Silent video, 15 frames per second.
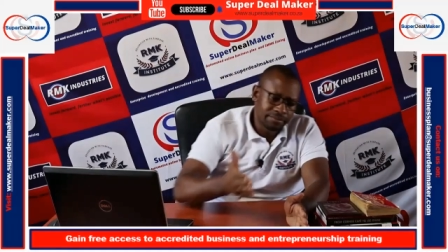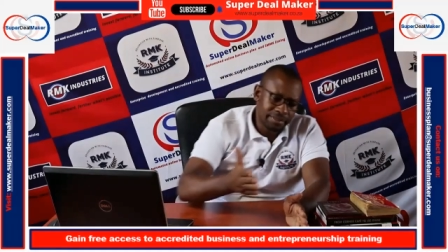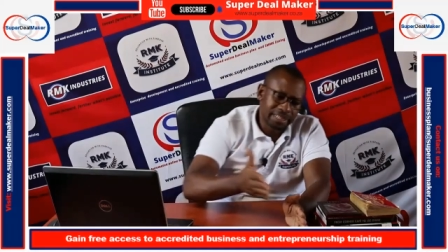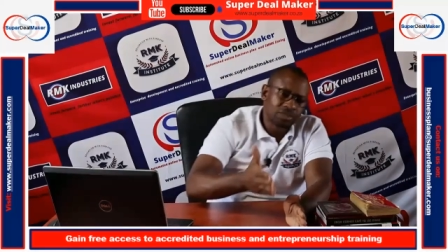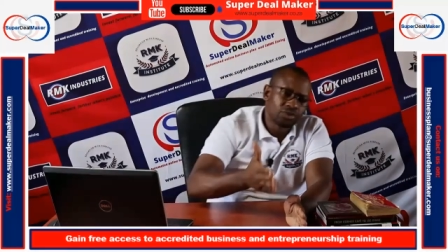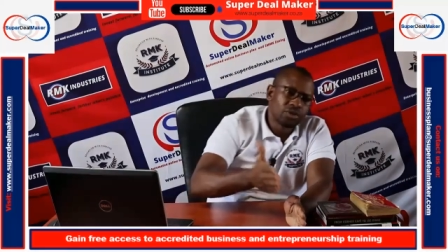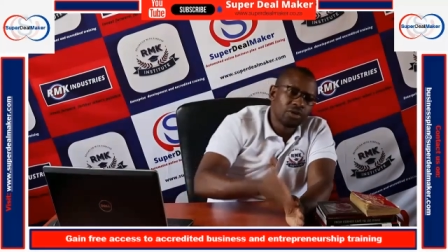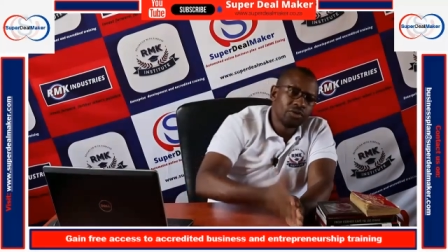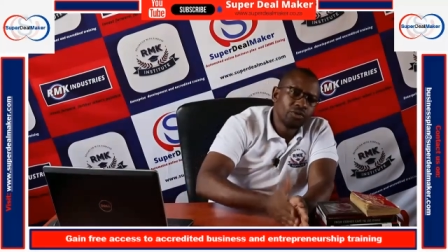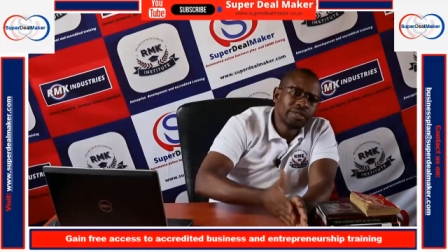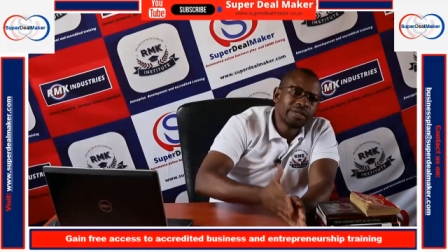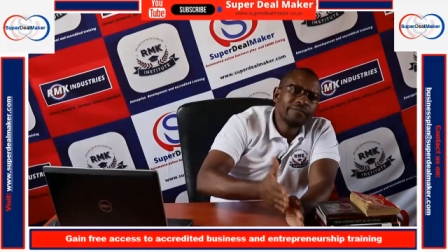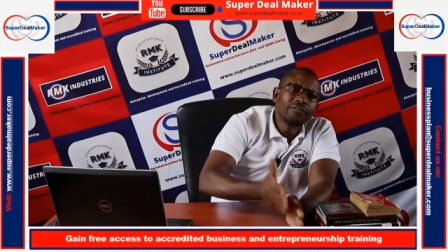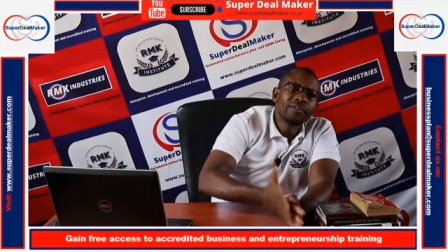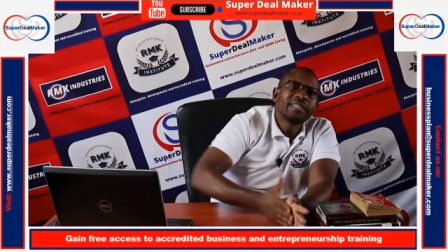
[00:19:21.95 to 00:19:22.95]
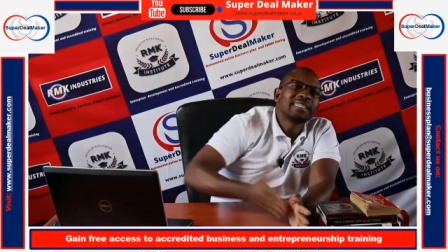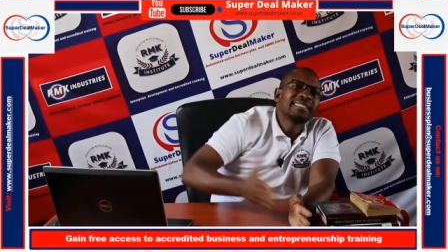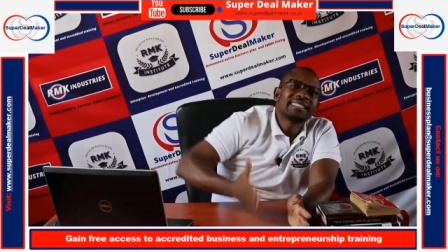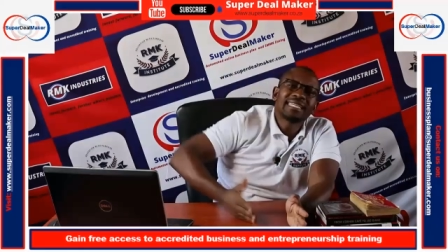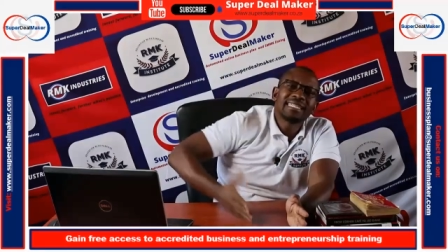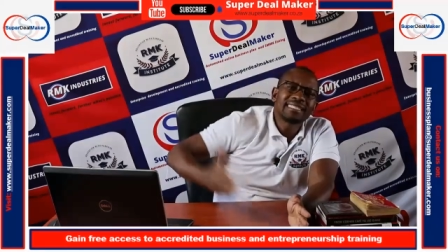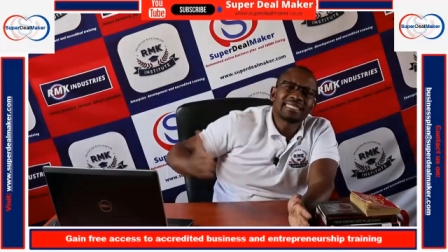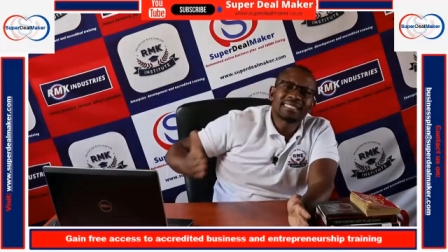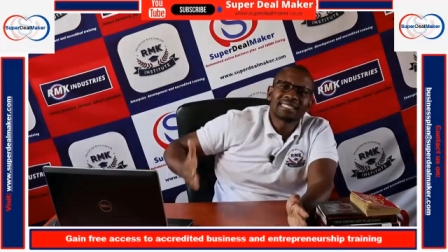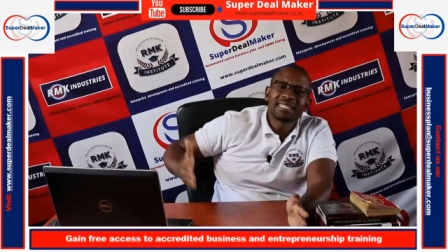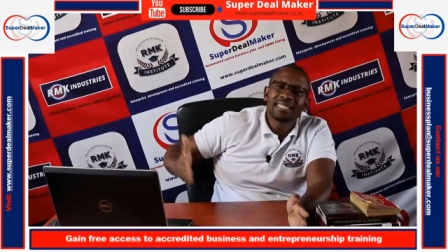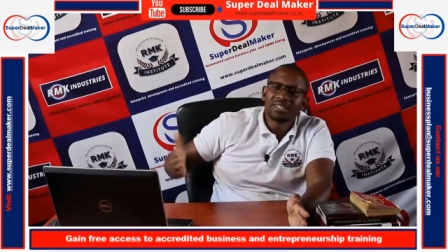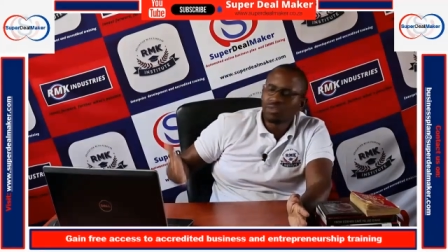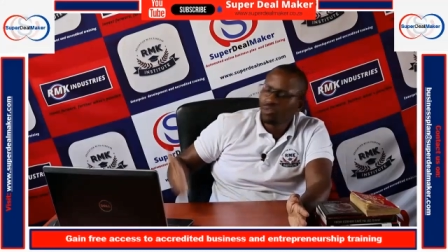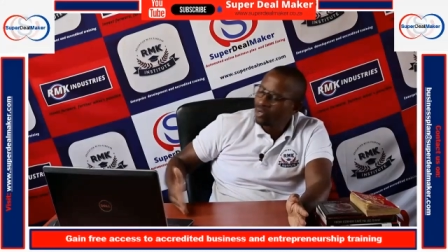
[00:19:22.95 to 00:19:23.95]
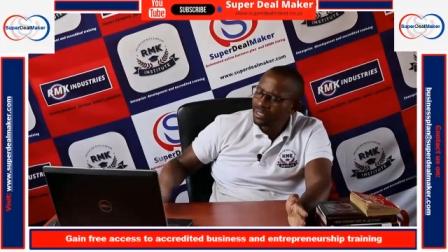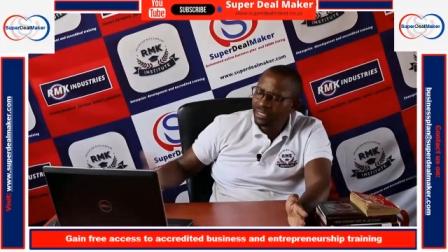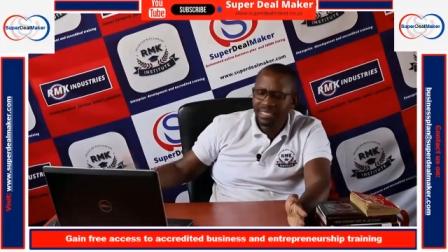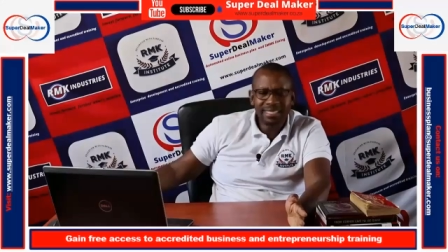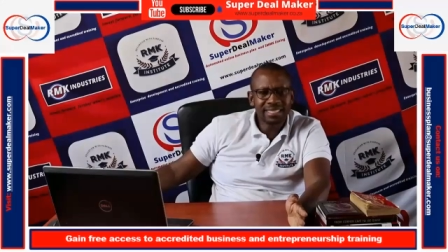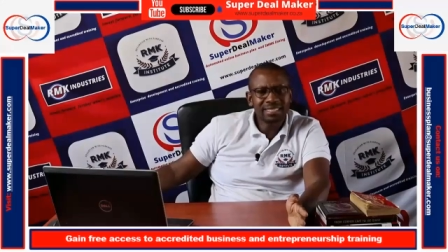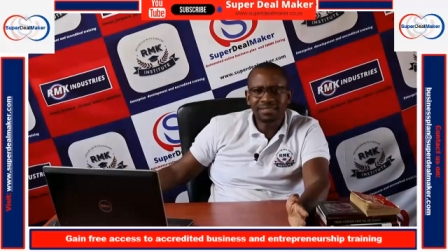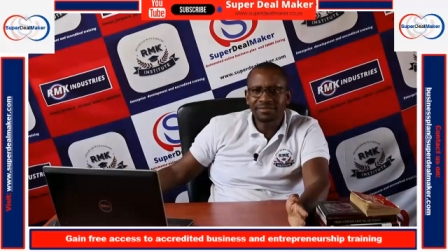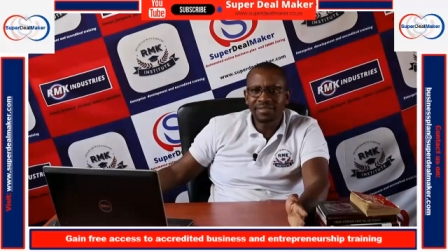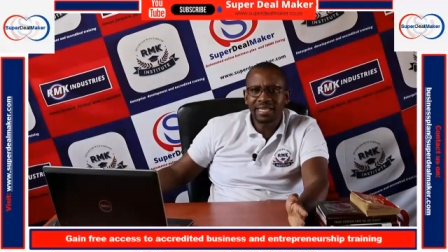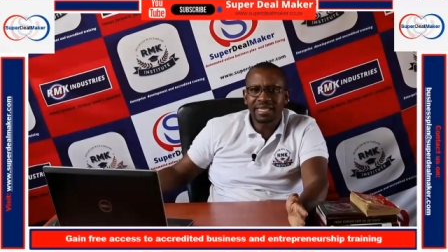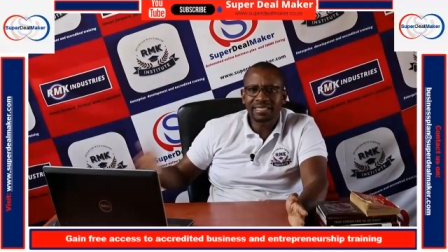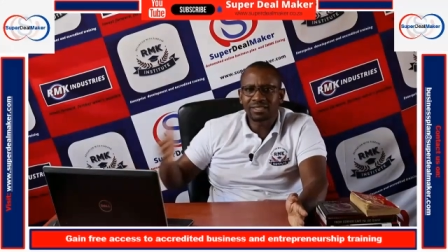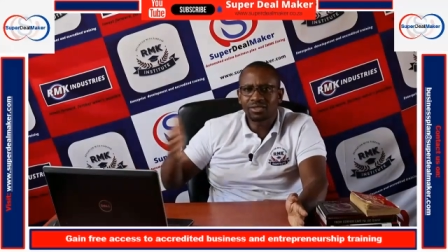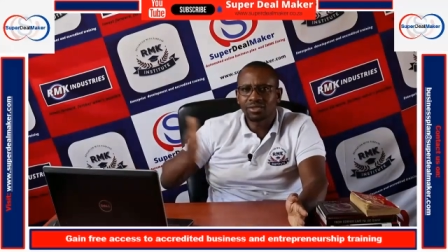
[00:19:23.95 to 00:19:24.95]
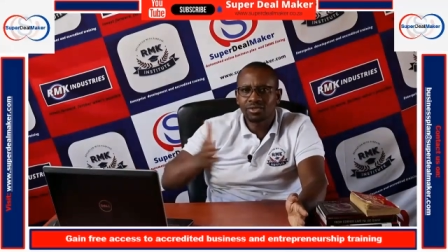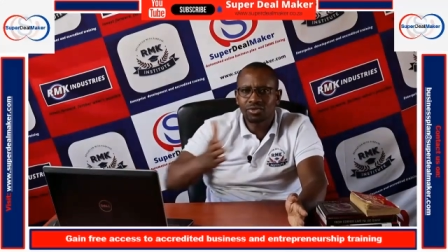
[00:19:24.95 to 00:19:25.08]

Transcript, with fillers: but you are looking for the skills not the certificate,